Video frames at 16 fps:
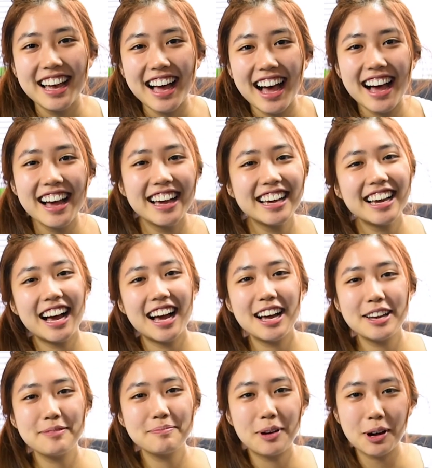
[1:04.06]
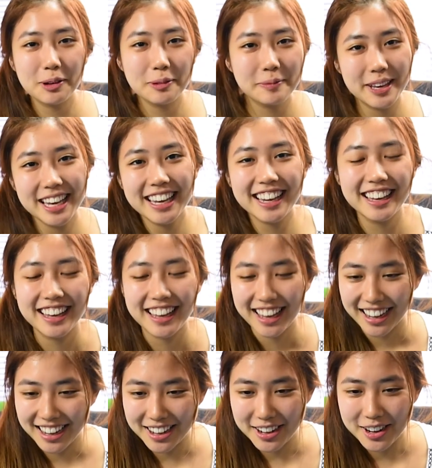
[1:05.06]
Hi, I'm Paul May.
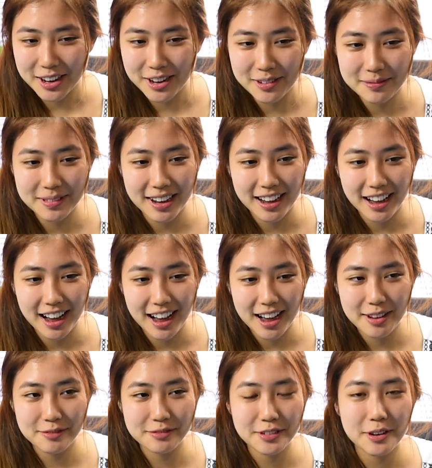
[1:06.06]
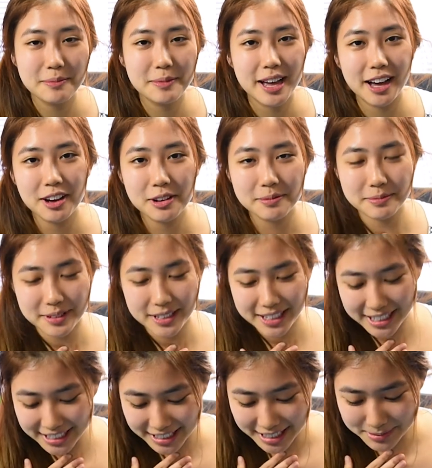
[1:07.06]
Um, I'm from HELP
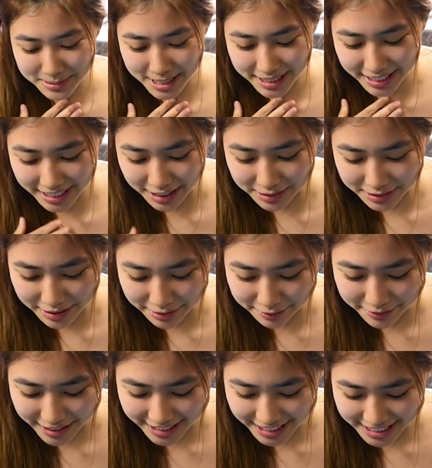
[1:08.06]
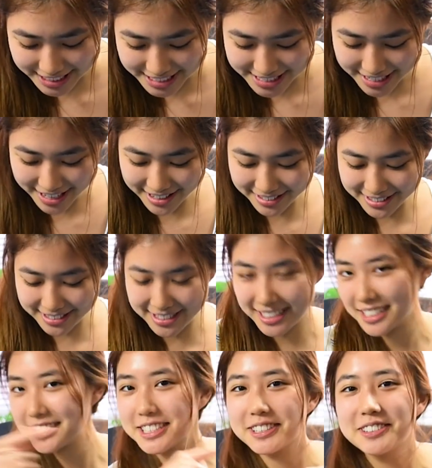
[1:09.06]
and I'm studying accounting and finance. And
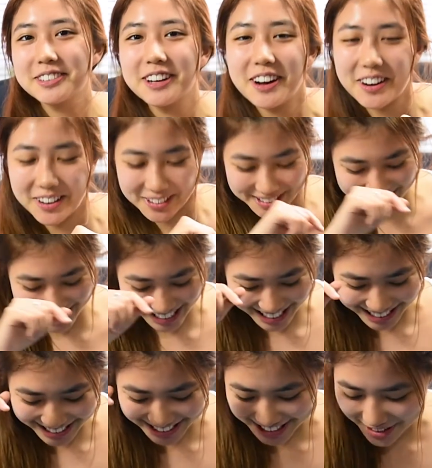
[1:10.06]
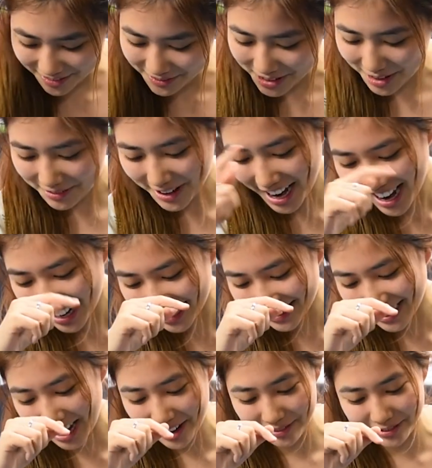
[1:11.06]
did you know that the number of heart
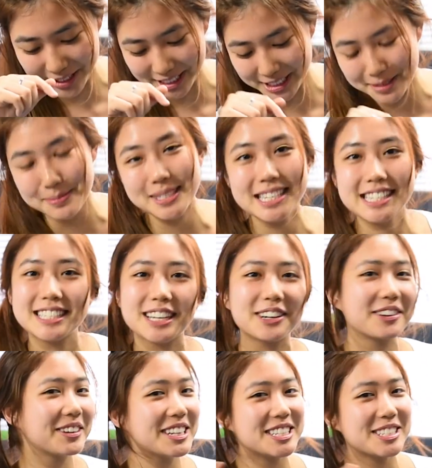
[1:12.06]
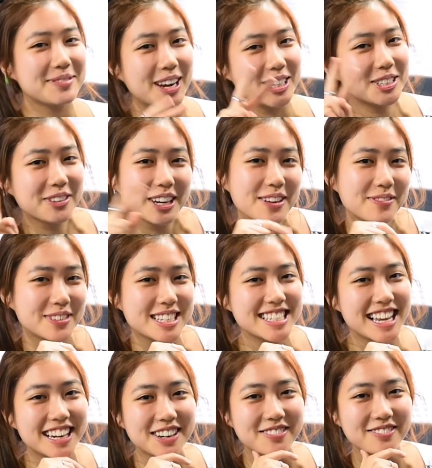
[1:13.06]
attack victims is increased by
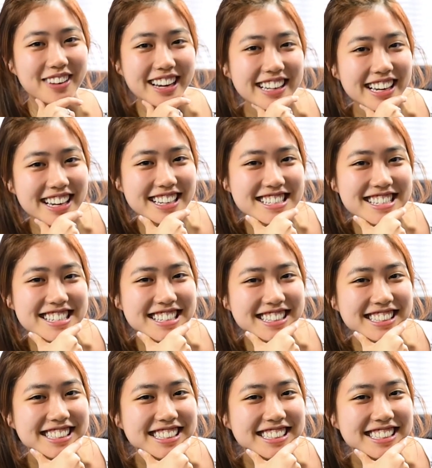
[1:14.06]
20% on Mondays?